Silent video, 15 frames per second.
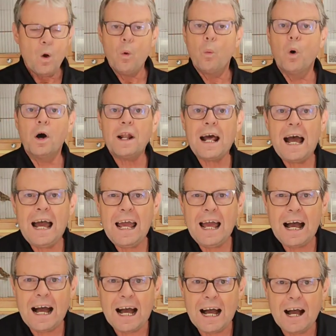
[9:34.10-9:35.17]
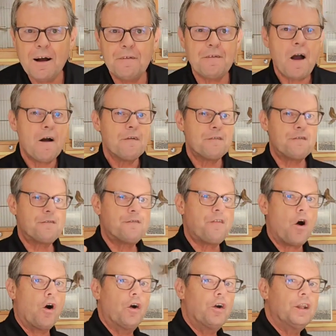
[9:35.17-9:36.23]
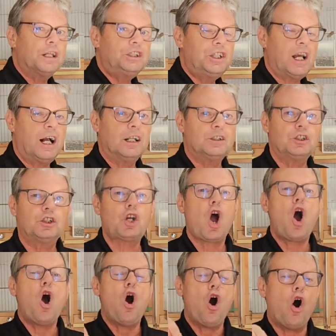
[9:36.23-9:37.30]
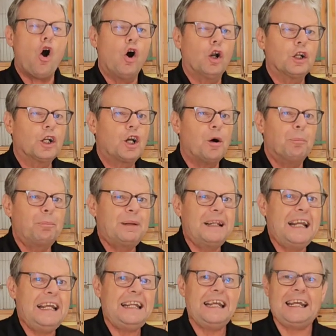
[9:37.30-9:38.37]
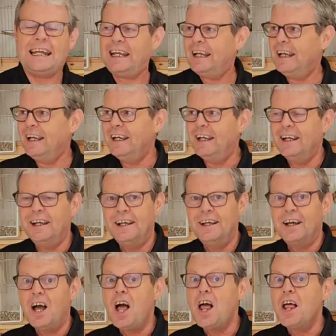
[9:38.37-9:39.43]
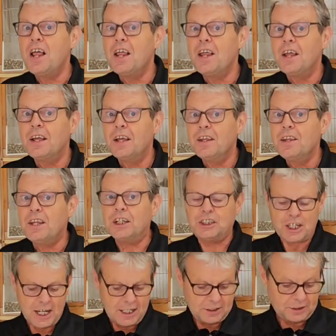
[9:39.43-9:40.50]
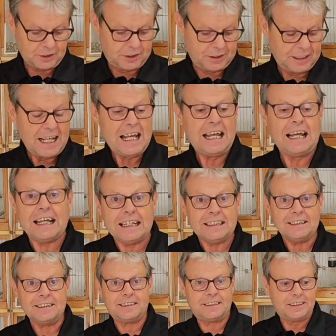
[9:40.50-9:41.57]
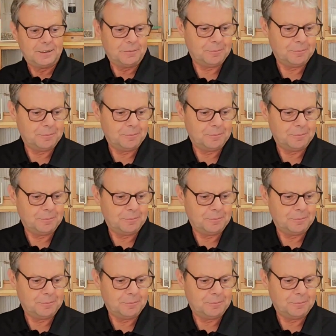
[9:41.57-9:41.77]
what I have for the challengers on completing the challenge is,